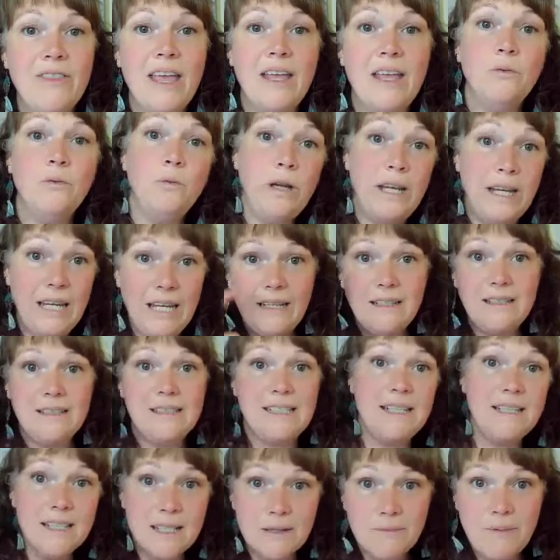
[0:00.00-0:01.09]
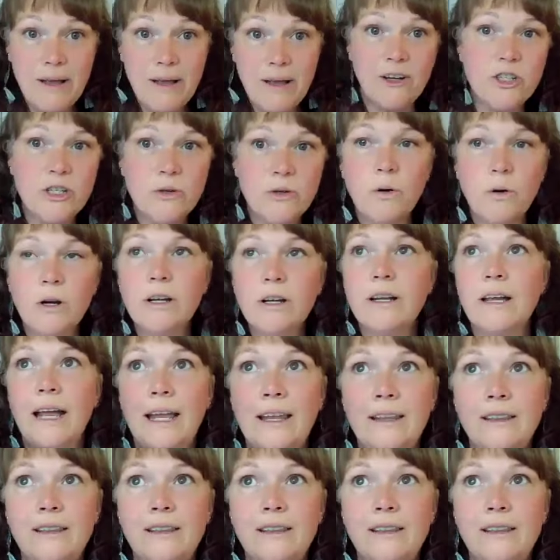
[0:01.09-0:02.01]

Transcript: And then we did some energy work.